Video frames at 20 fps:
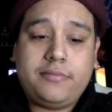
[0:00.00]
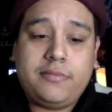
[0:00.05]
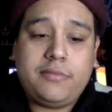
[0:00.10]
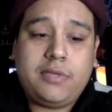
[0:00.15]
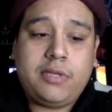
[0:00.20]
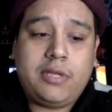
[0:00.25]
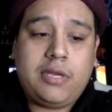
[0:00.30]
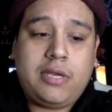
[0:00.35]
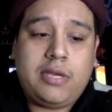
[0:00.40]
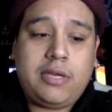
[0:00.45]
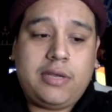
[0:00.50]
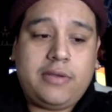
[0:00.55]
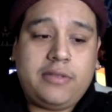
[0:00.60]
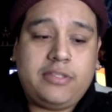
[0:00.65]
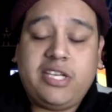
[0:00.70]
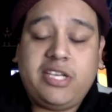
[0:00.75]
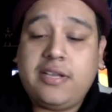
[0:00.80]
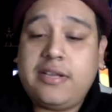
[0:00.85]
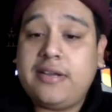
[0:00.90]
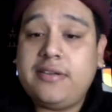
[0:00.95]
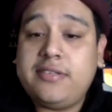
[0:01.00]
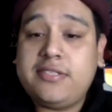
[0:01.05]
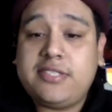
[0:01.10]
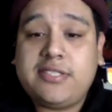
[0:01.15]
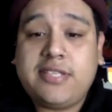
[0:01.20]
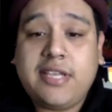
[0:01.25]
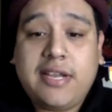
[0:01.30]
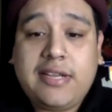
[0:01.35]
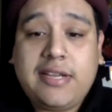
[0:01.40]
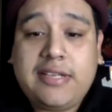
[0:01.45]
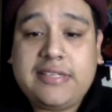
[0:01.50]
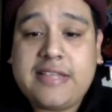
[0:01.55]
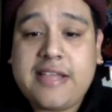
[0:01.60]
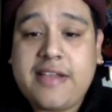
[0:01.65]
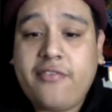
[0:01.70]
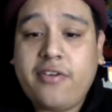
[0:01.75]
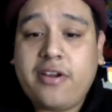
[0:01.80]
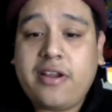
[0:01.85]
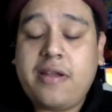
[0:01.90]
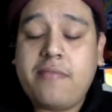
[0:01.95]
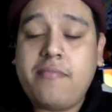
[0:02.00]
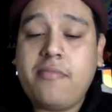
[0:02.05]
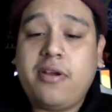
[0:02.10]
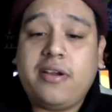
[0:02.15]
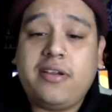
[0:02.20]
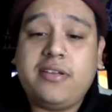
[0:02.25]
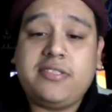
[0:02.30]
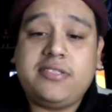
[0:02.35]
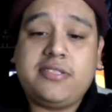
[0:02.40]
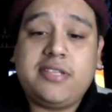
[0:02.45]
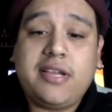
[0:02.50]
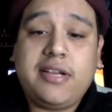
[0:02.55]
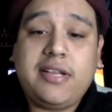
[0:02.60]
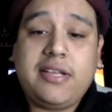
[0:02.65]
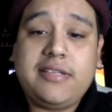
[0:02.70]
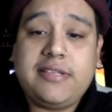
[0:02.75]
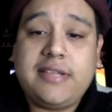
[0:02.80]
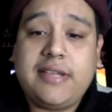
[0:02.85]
Chicano studies, African American studies,